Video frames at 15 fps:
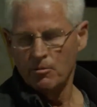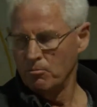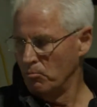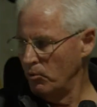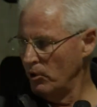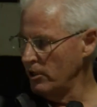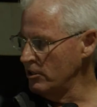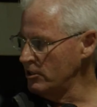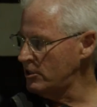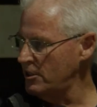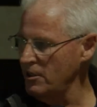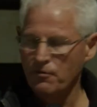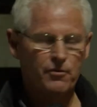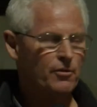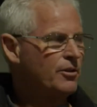We use
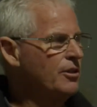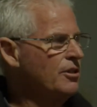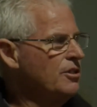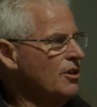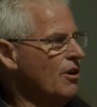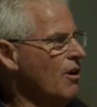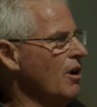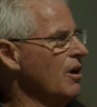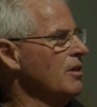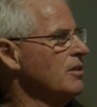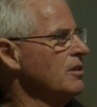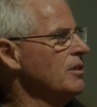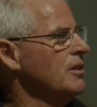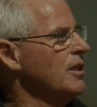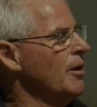different
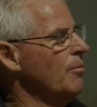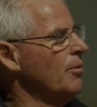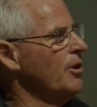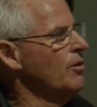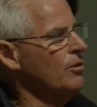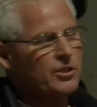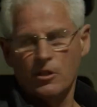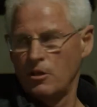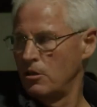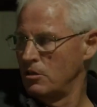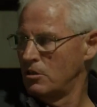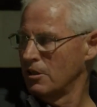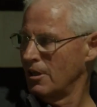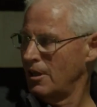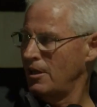designs, and we also
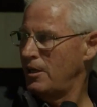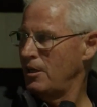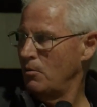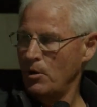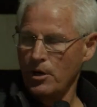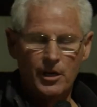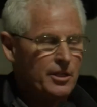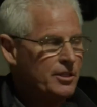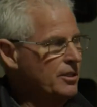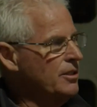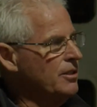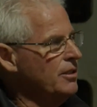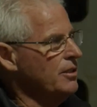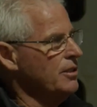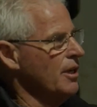use leaky
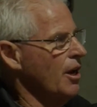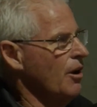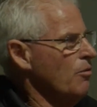weirs, so